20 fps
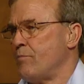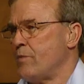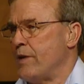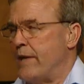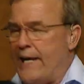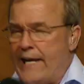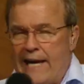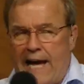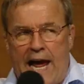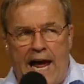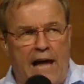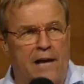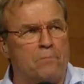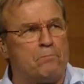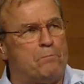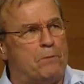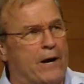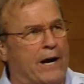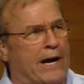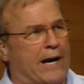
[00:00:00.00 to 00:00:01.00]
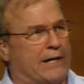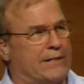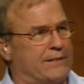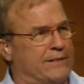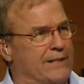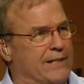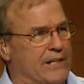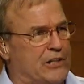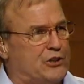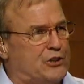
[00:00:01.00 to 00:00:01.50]
He
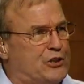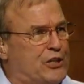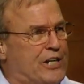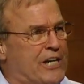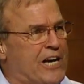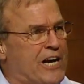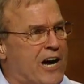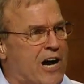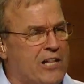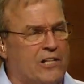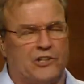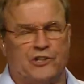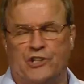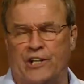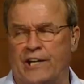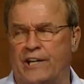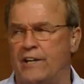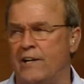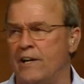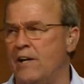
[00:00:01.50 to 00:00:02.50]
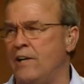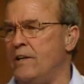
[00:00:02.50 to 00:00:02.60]
handpicked his genealogy